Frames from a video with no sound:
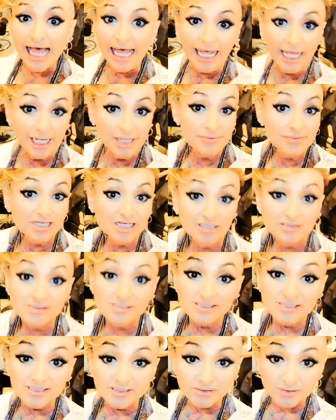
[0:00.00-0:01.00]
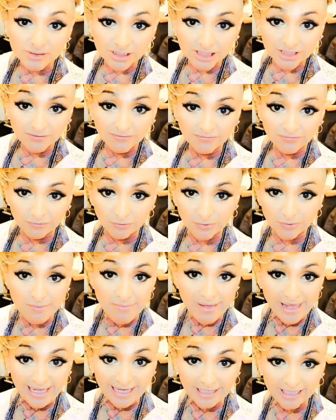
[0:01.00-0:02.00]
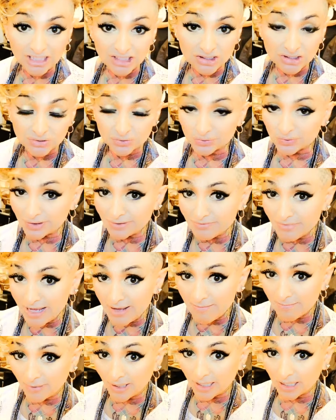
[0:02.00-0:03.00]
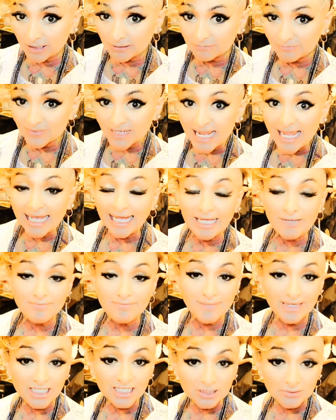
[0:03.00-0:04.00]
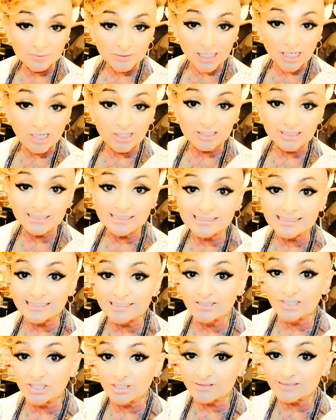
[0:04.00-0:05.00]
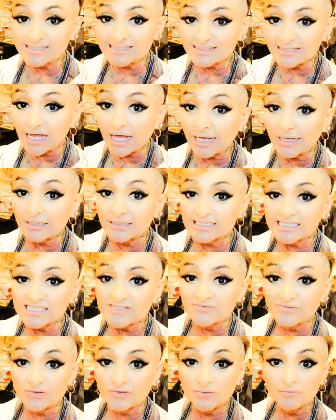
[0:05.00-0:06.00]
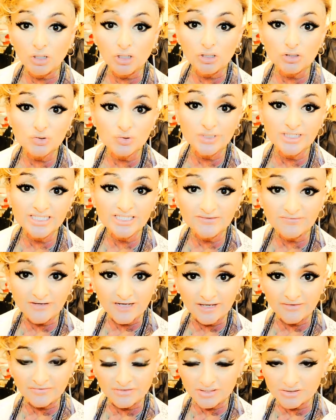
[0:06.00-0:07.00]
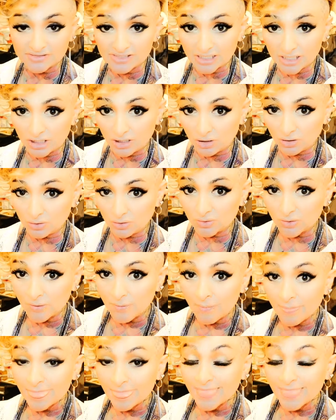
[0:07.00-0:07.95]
I'm consulting for image. Remember, I'm makeup artist and hairstylist for more 25 years ago.